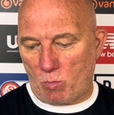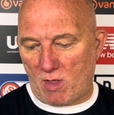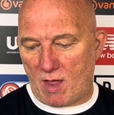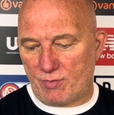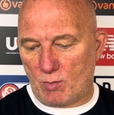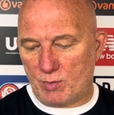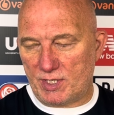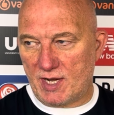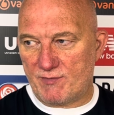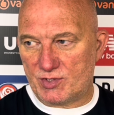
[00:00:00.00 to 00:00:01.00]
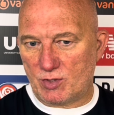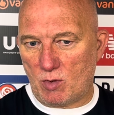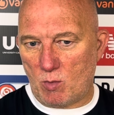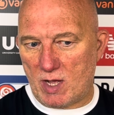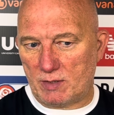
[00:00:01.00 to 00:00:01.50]
I thought we did ever so
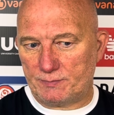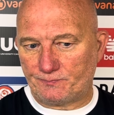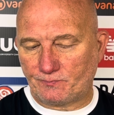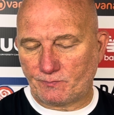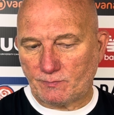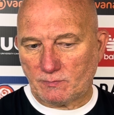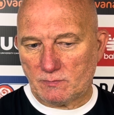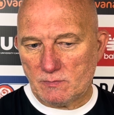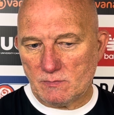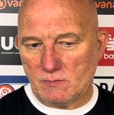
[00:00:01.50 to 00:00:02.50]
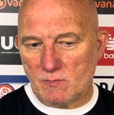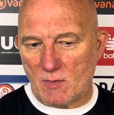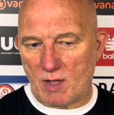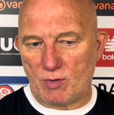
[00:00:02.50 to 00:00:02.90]
well. I